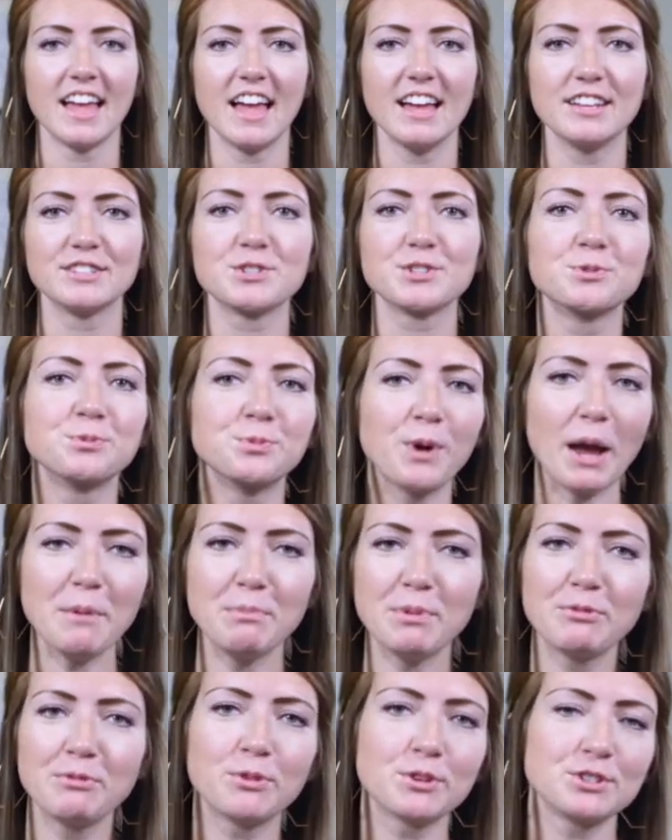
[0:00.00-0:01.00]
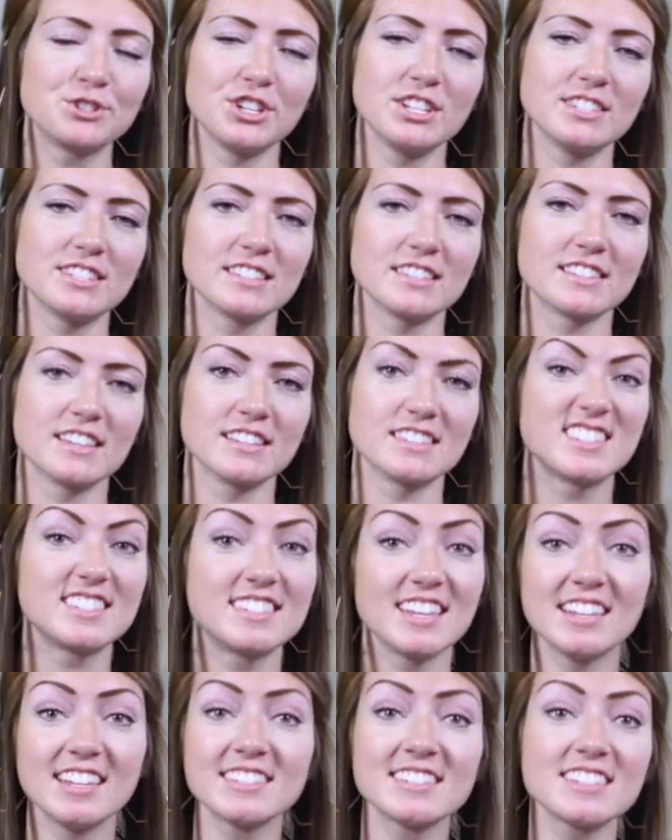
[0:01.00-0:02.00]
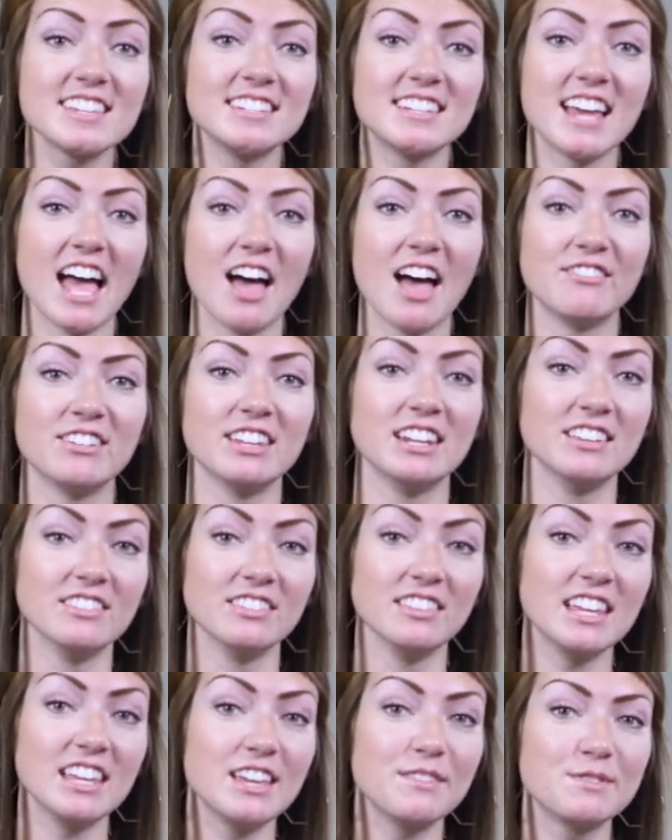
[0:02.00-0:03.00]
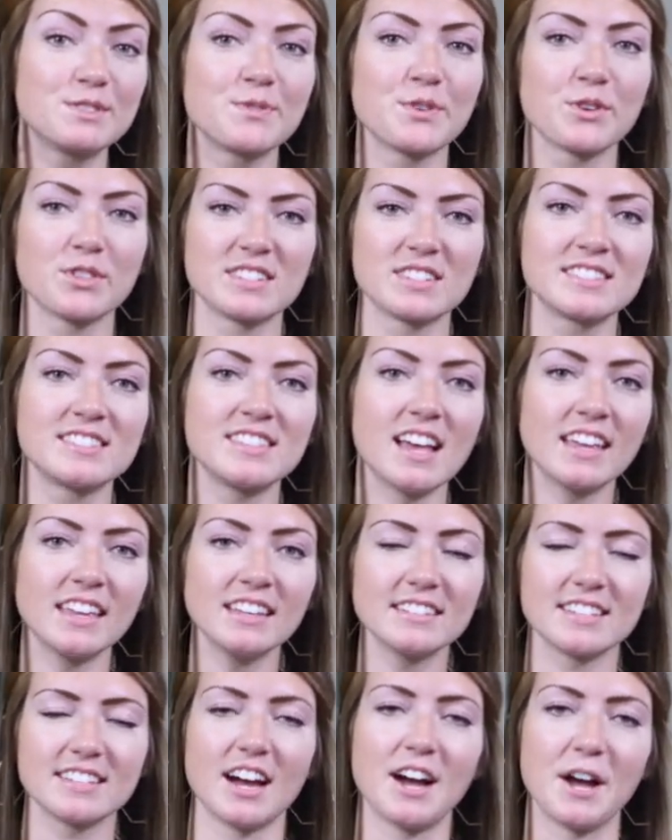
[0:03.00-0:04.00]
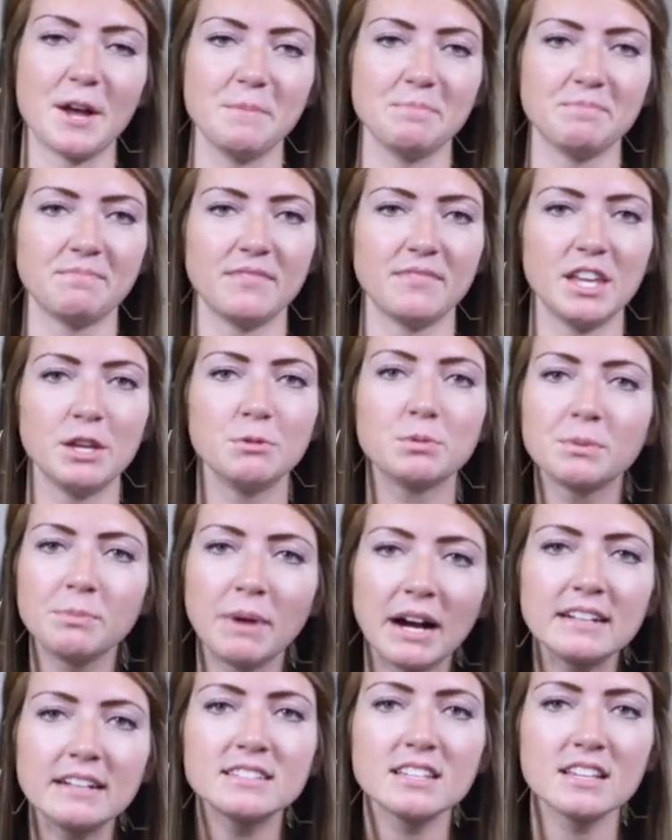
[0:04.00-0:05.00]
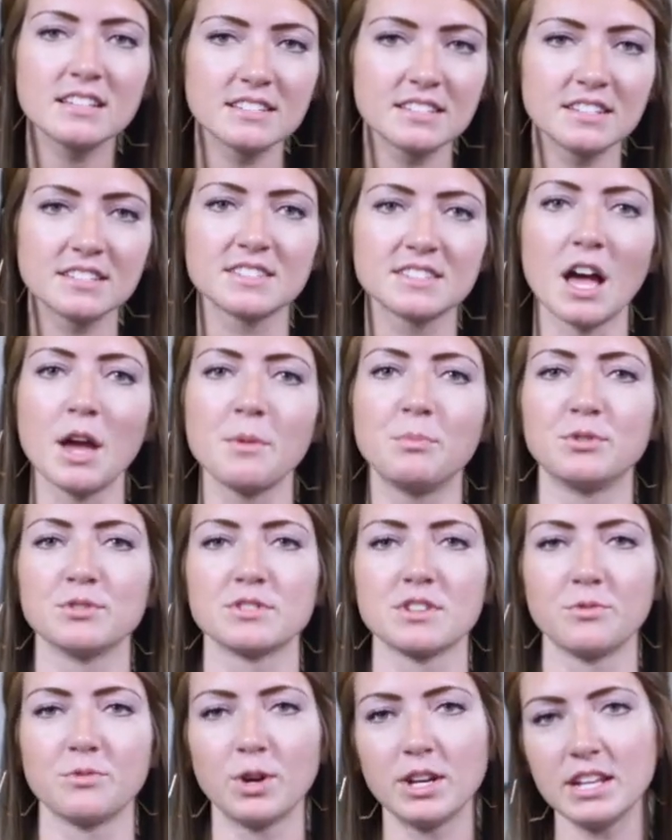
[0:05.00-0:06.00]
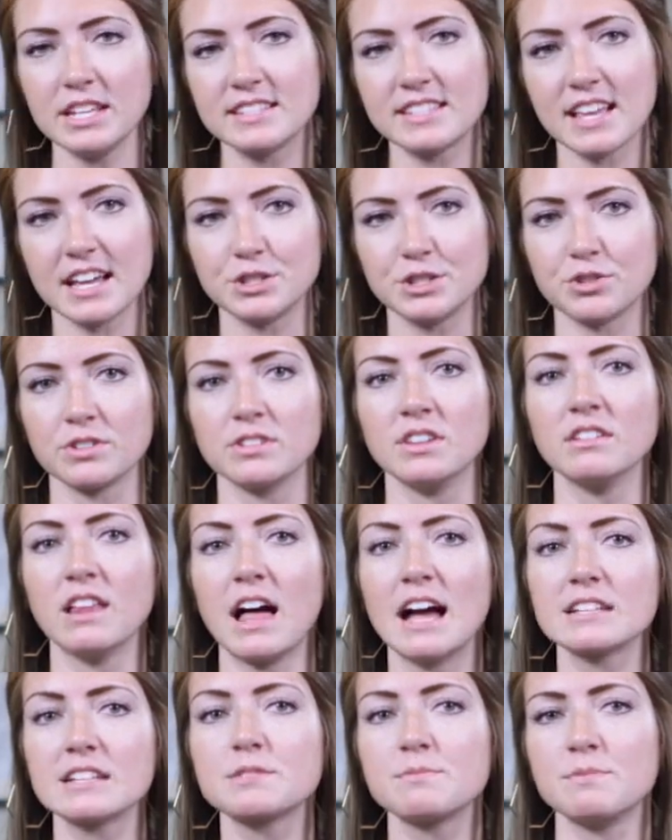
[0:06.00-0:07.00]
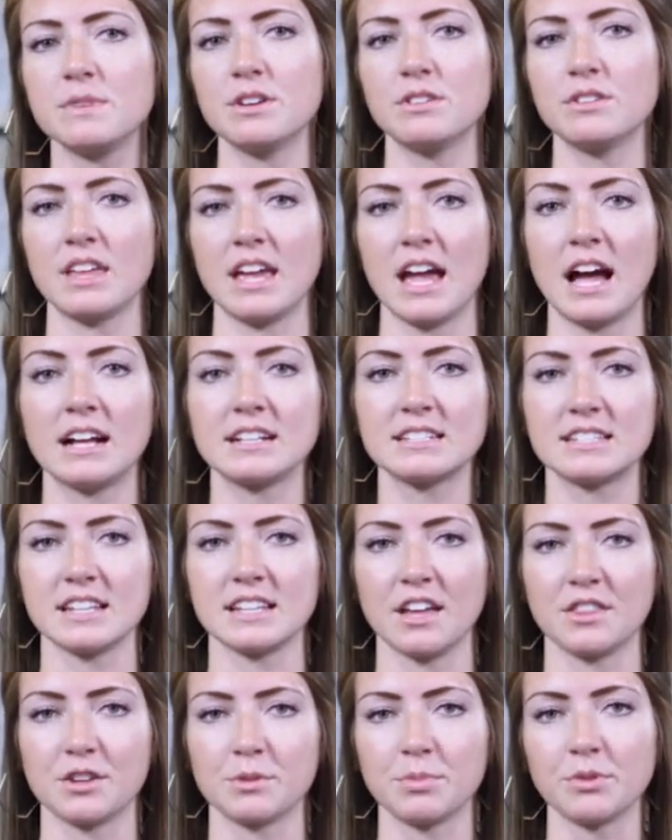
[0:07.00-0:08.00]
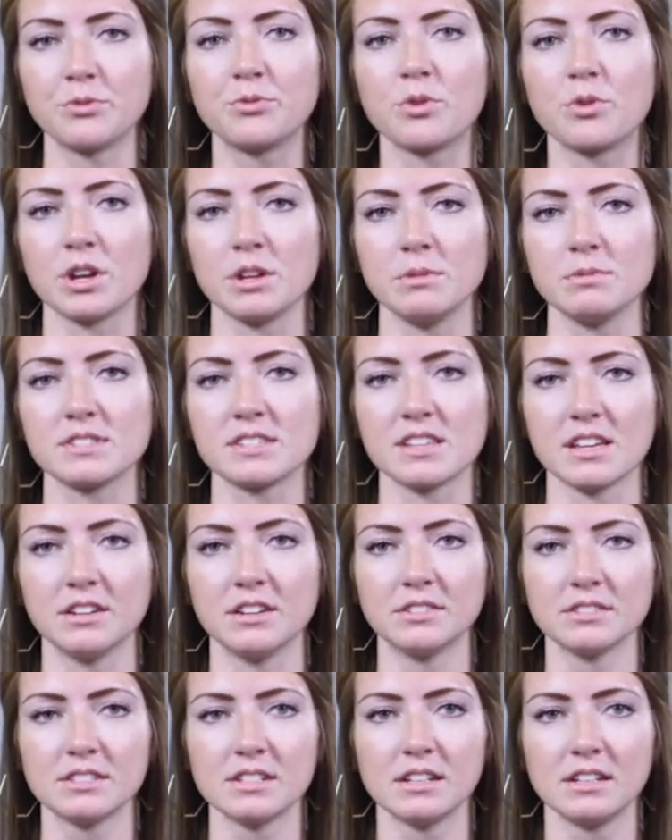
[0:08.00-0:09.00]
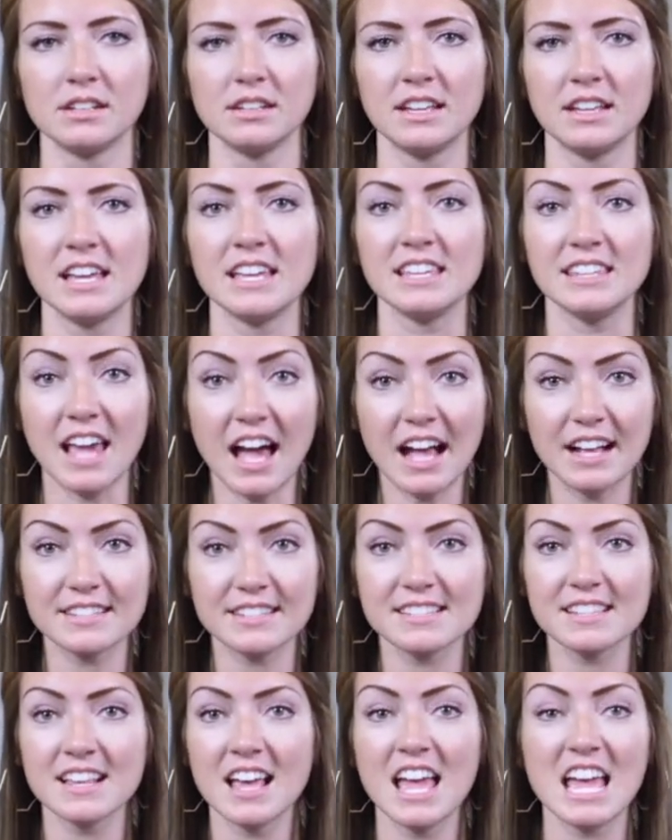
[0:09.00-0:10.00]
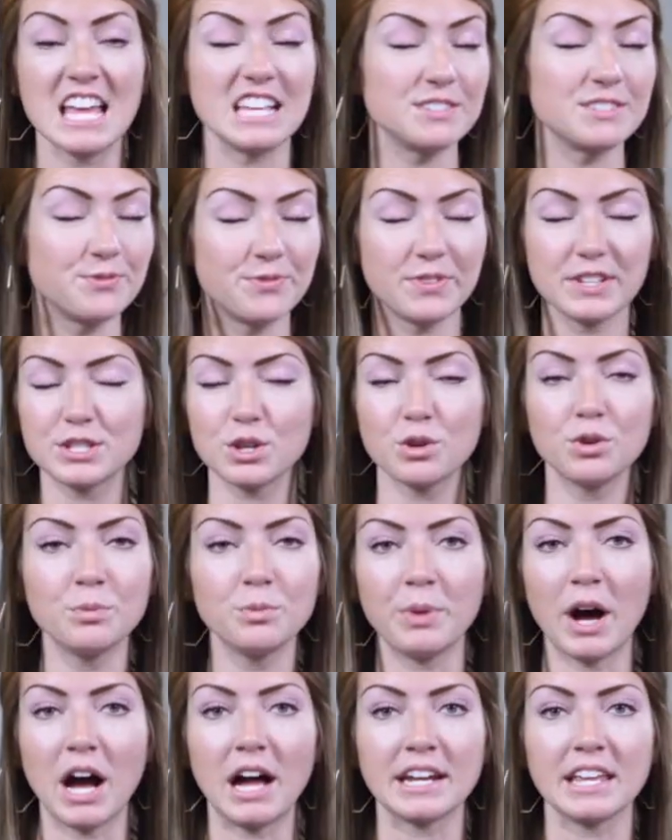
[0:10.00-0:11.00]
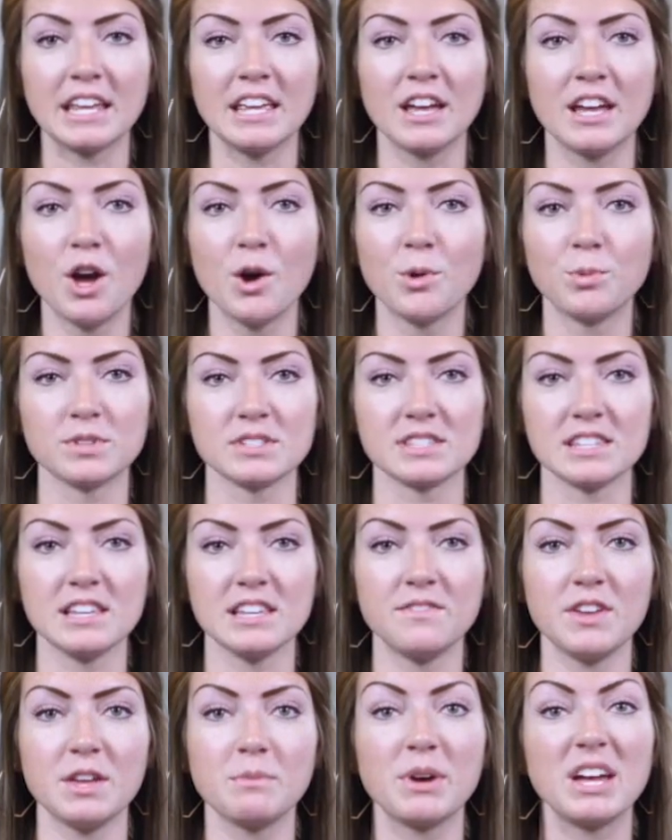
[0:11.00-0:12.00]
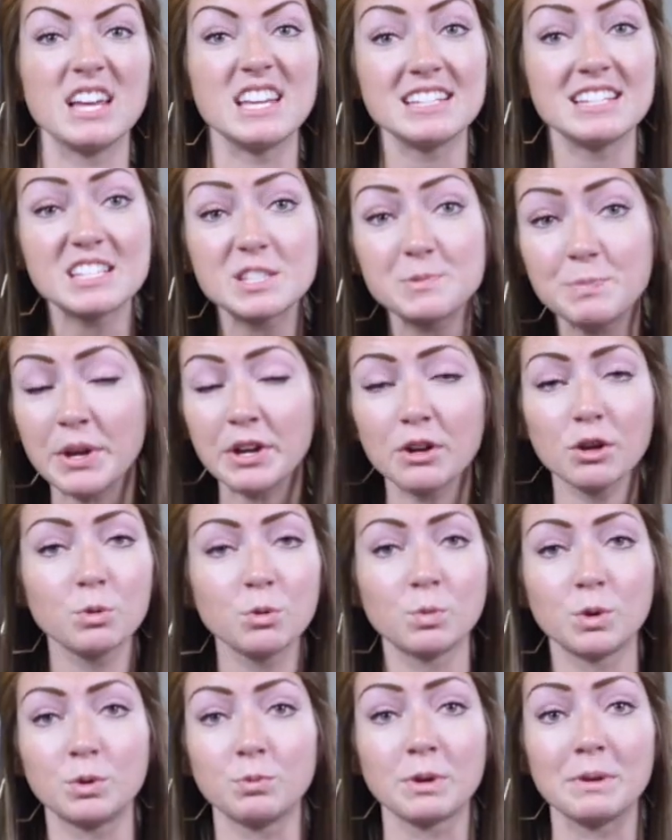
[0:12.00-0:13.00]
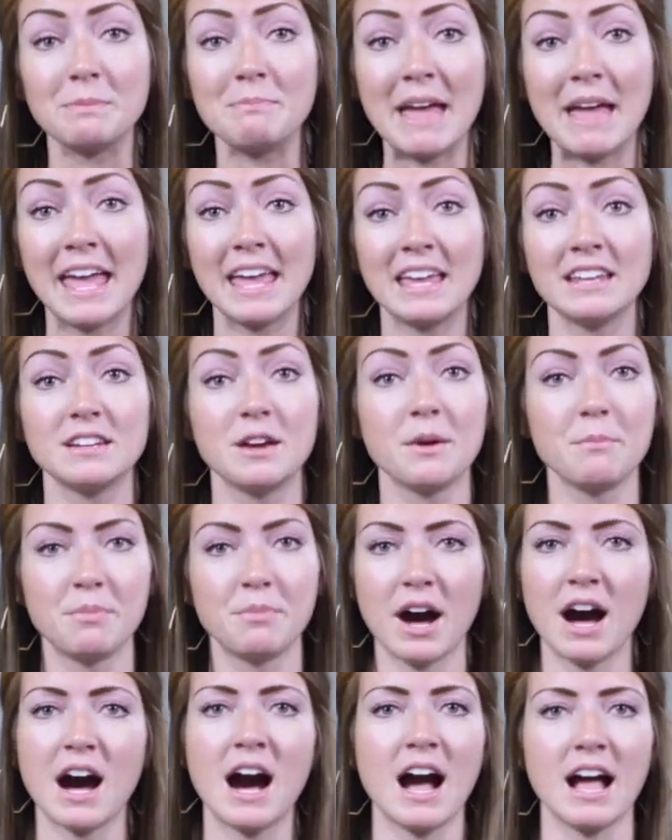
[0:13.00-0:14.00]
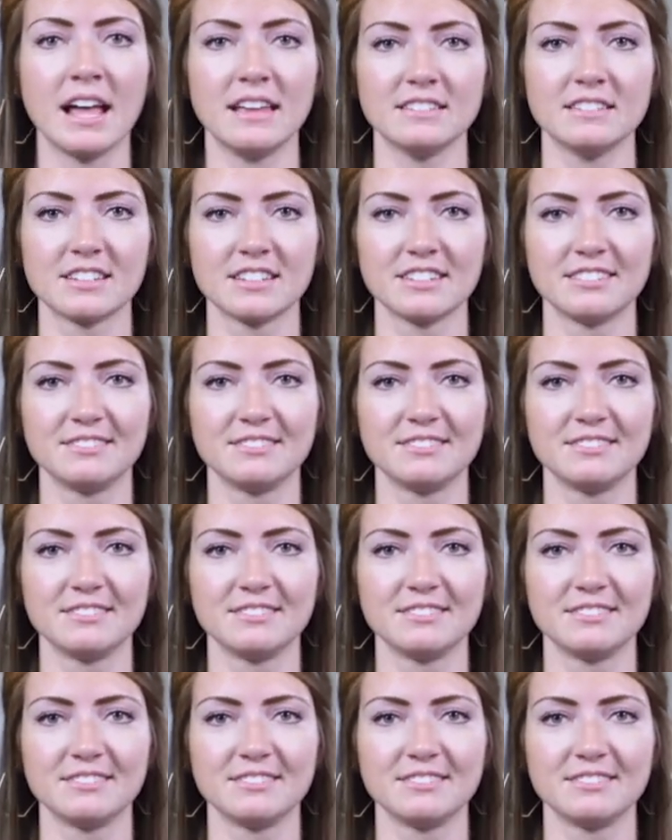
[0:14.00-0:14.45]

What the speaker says: And so right before Jesus ascends into heaven and leaves for the second time, he reminds his disciples of what he said during the last meal they had together before he was killed. Yes, his physical body was leaving, but his spirit would remain behind.